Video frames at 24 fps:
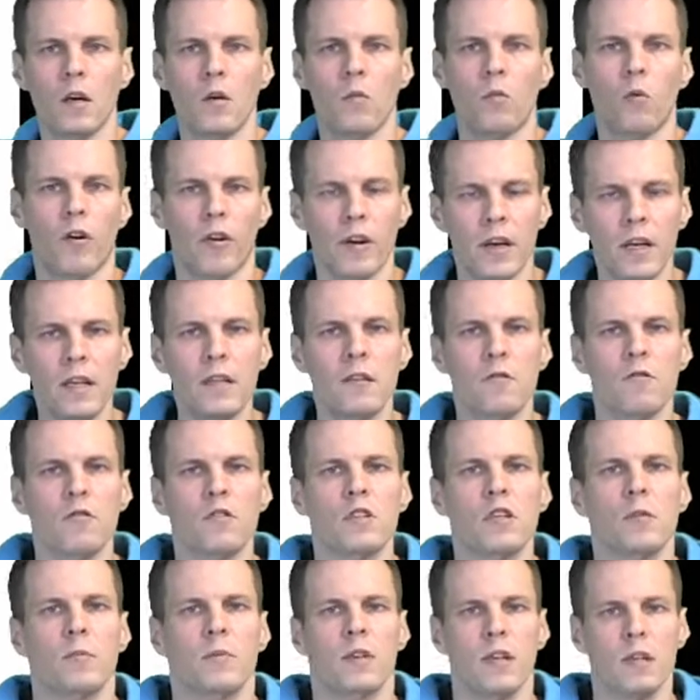where
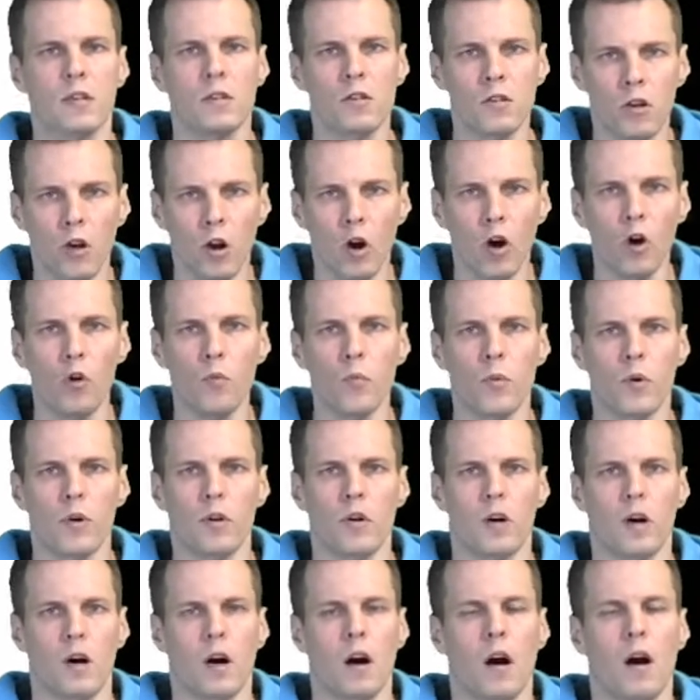intercept and slope
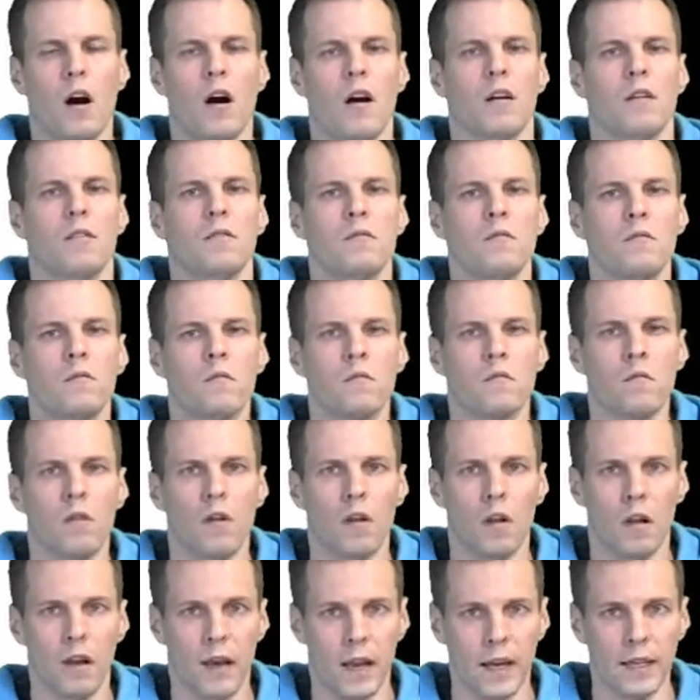are
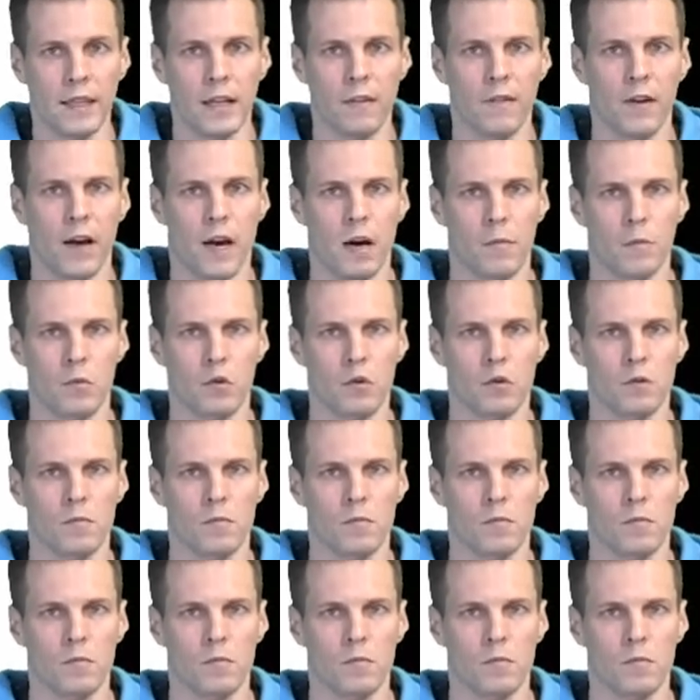latent variables.